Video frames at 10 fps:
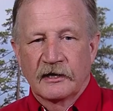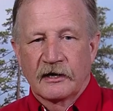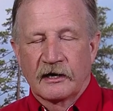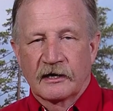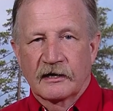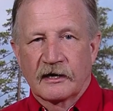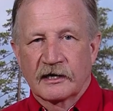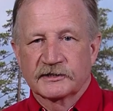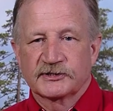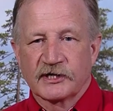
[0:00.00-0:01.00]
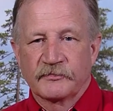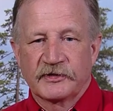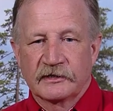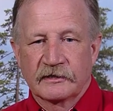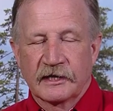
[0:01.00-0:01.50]
are, are
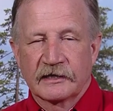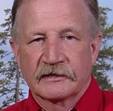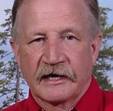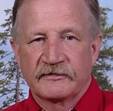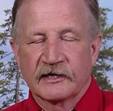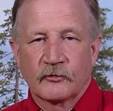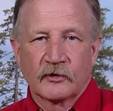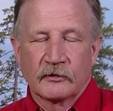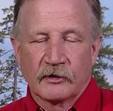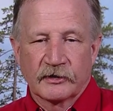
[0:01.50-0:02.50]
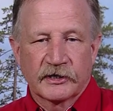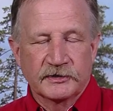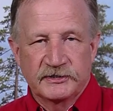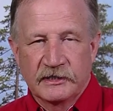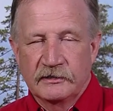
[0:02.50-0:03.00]
something that I think we'll
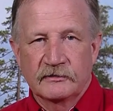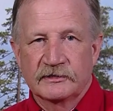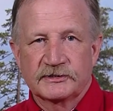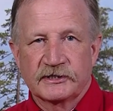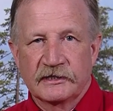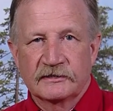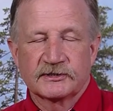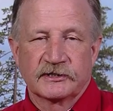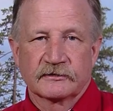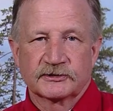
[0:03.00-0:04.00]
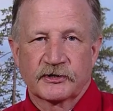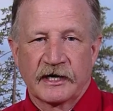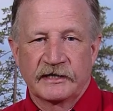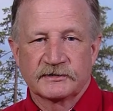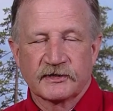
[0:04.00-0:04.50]
continue to see distillers
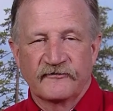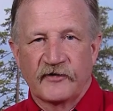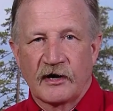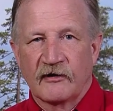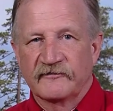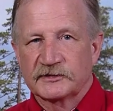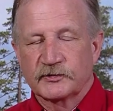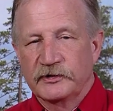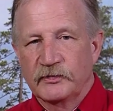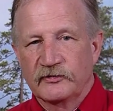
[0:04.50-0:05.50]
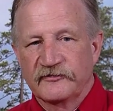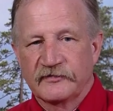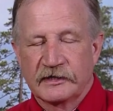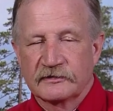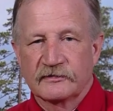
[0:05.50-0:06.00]
grains evolve as we move
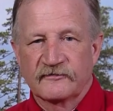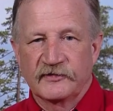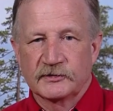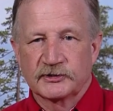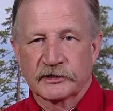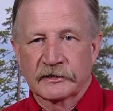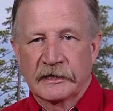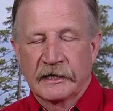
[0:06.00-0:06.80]
into the future.